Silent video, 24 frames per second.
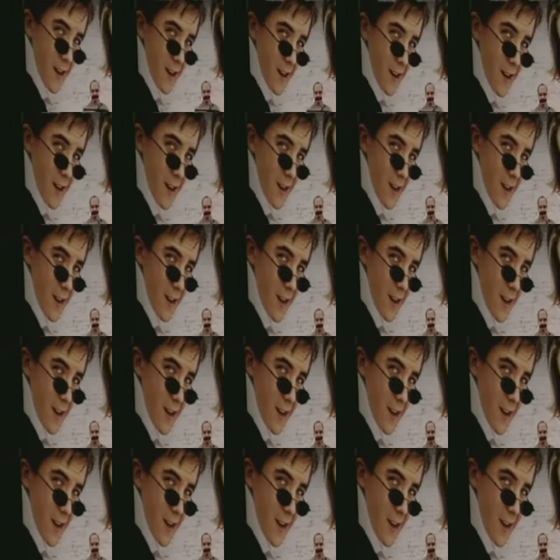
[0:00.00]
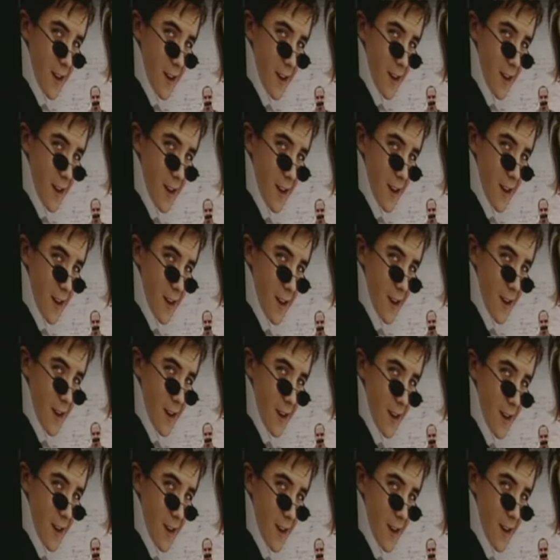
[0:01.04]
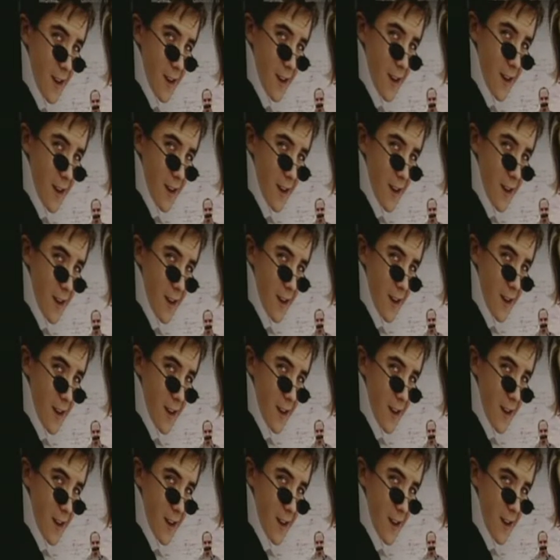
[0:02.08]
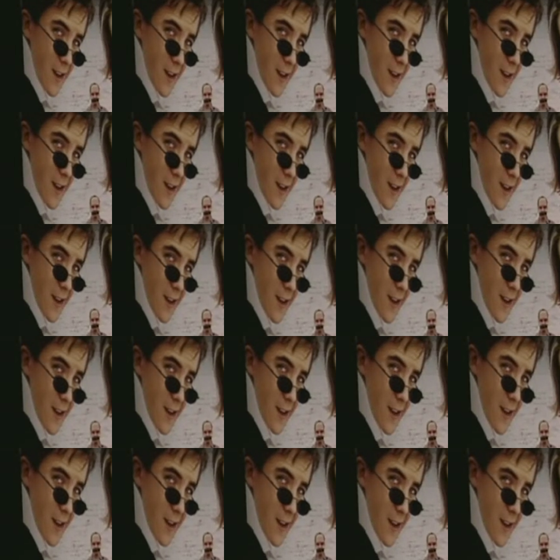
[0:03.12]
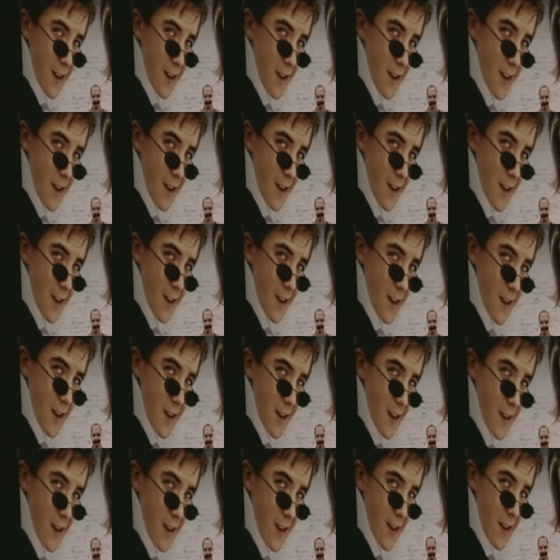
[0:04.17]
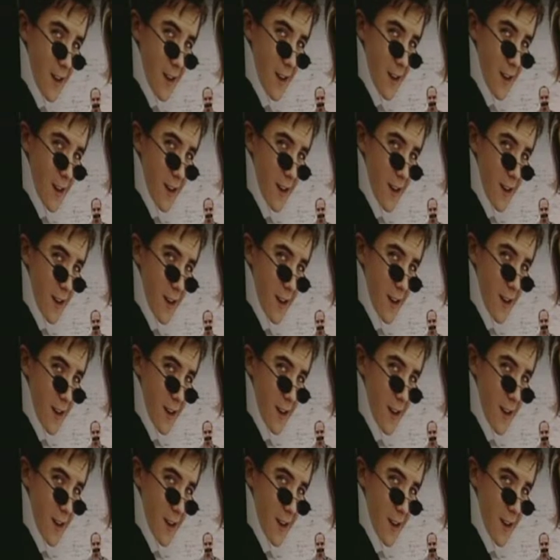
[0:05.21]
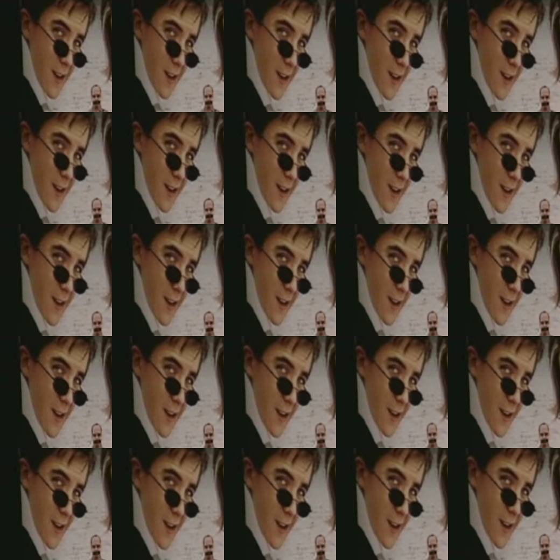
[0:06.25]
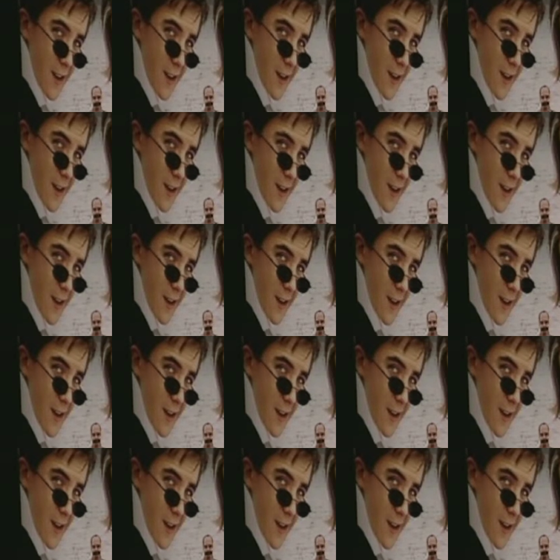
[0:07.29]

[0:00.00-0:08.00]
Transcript: [no speech]